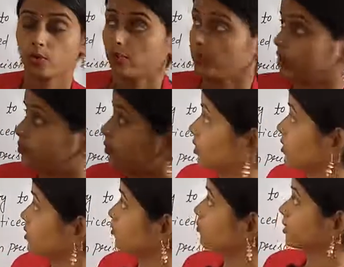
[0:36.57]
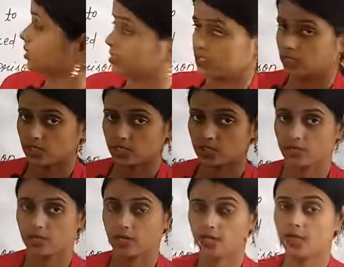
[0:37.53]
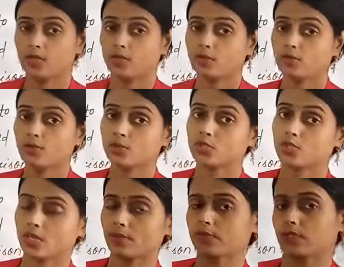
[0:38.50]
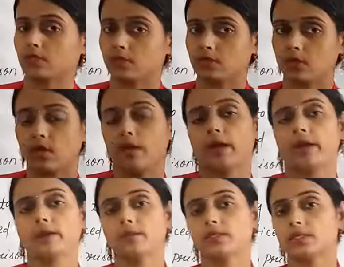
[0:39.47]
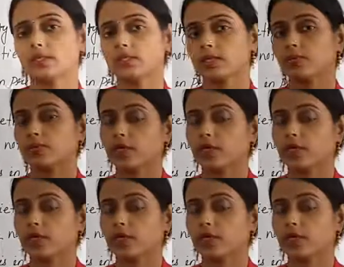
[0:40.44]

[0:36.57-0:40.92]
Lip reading: we are going to read a new chapter, and this is an